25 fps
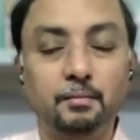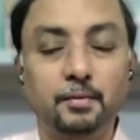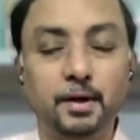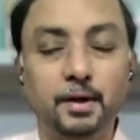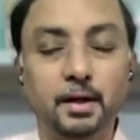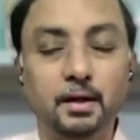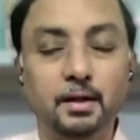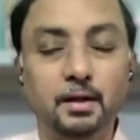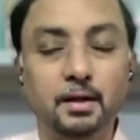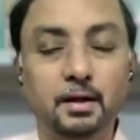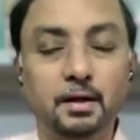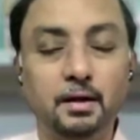
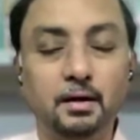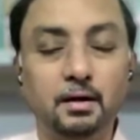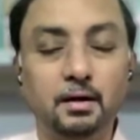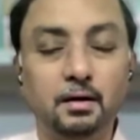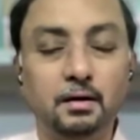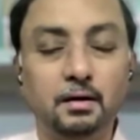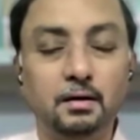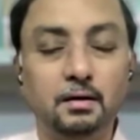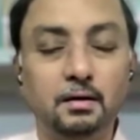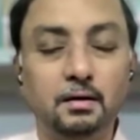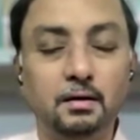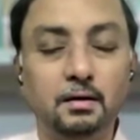breathe
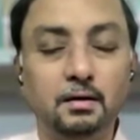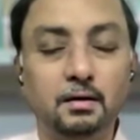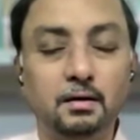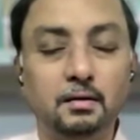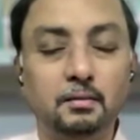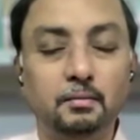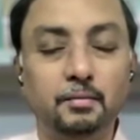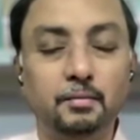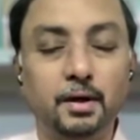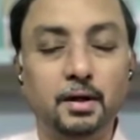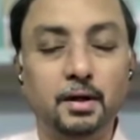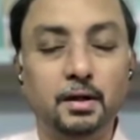in,
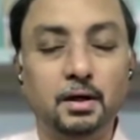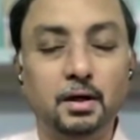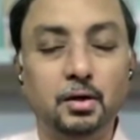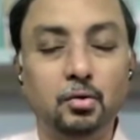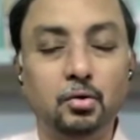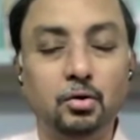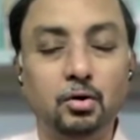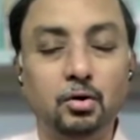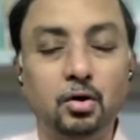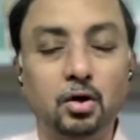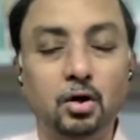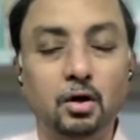breathe
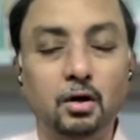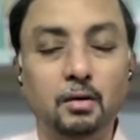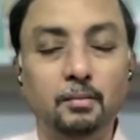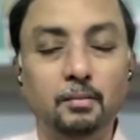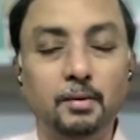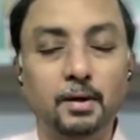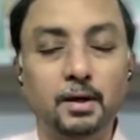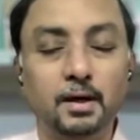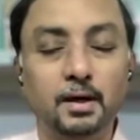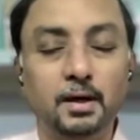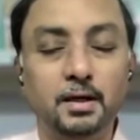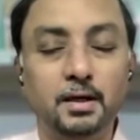out
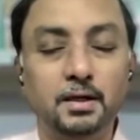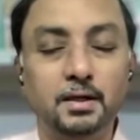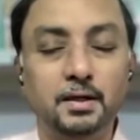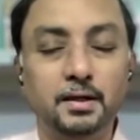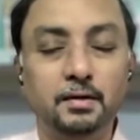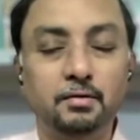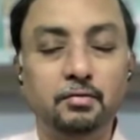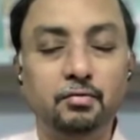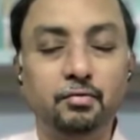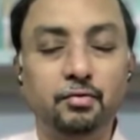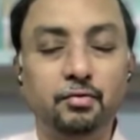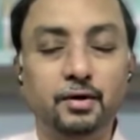normally.
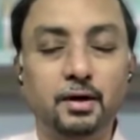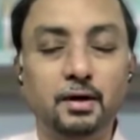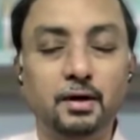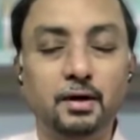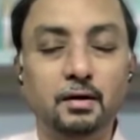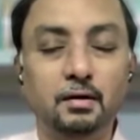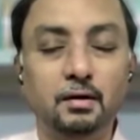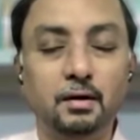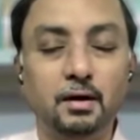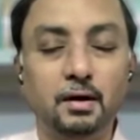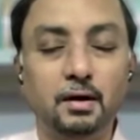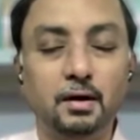Just
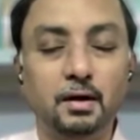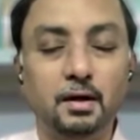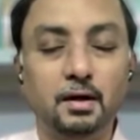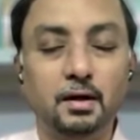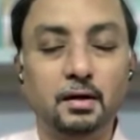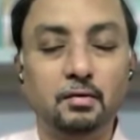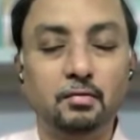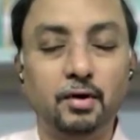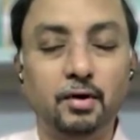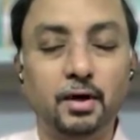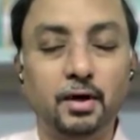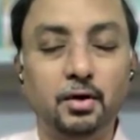feel
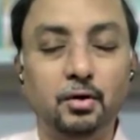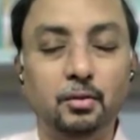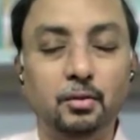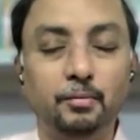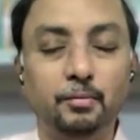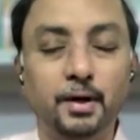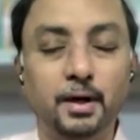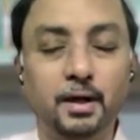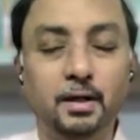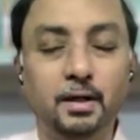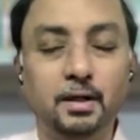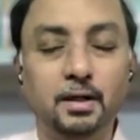when you
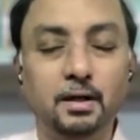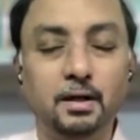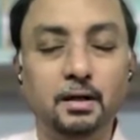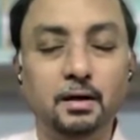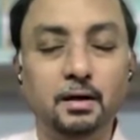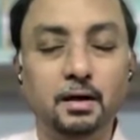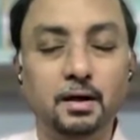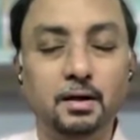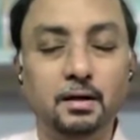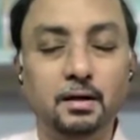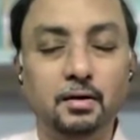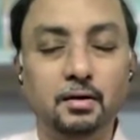breathe
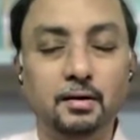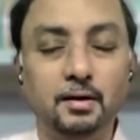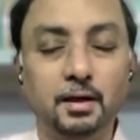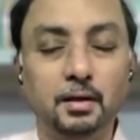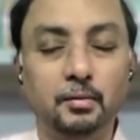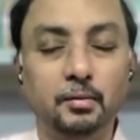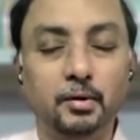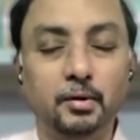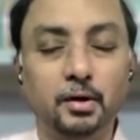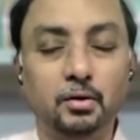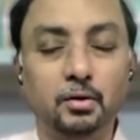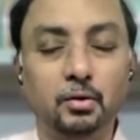in, is your
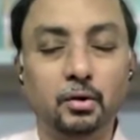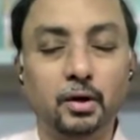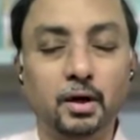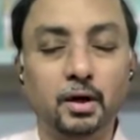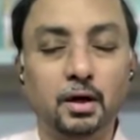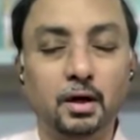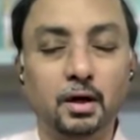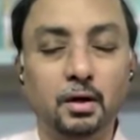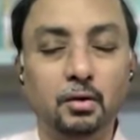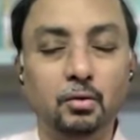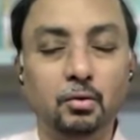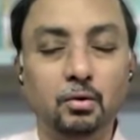stomach
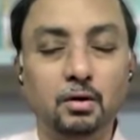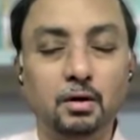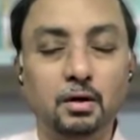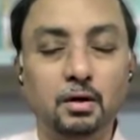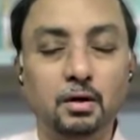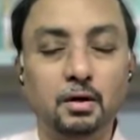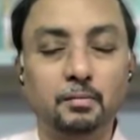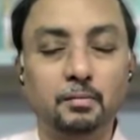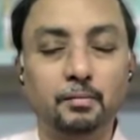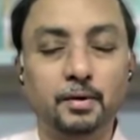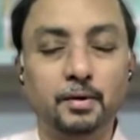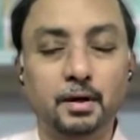going out
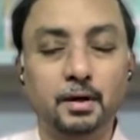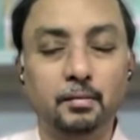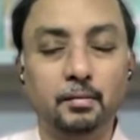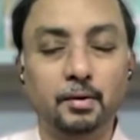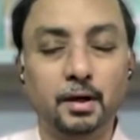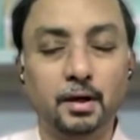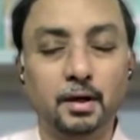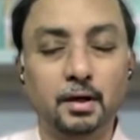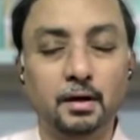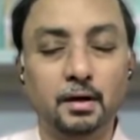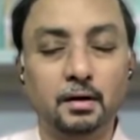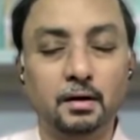or
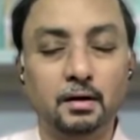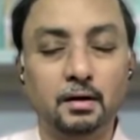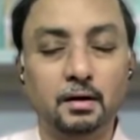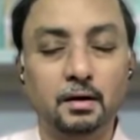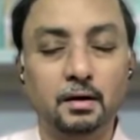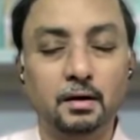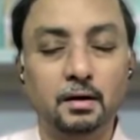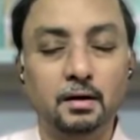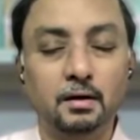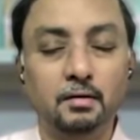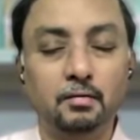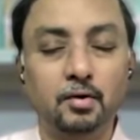coming in?
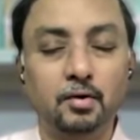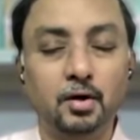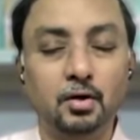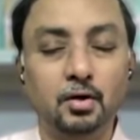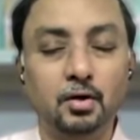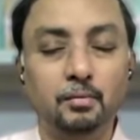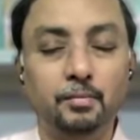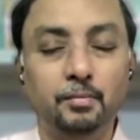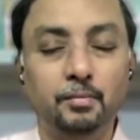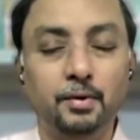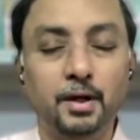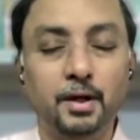When
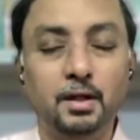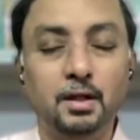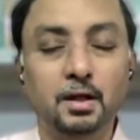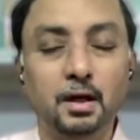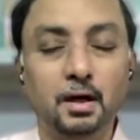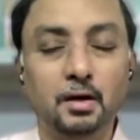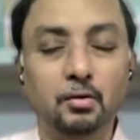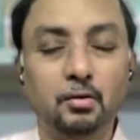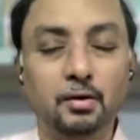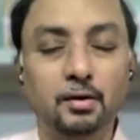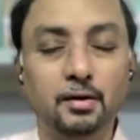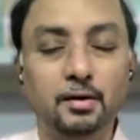you breathe
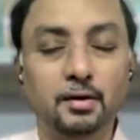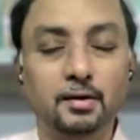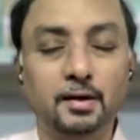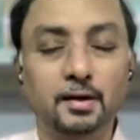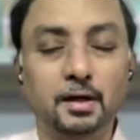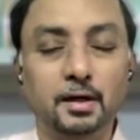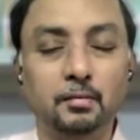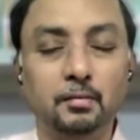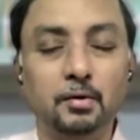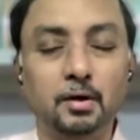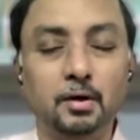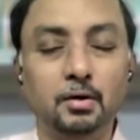out, is your
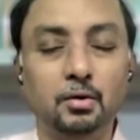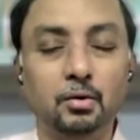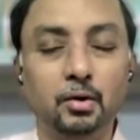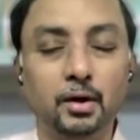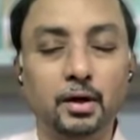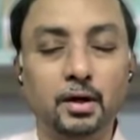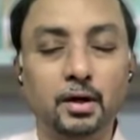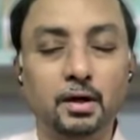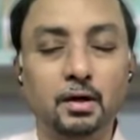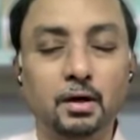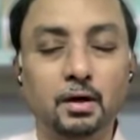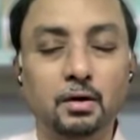stomach
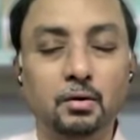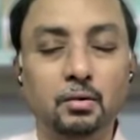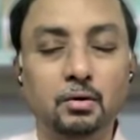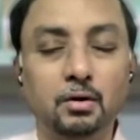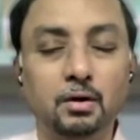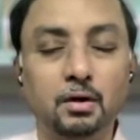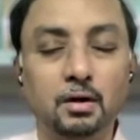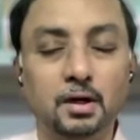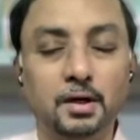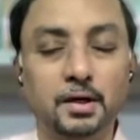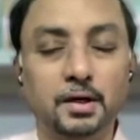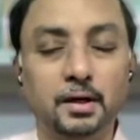going
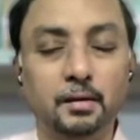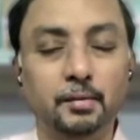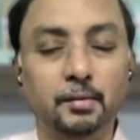out or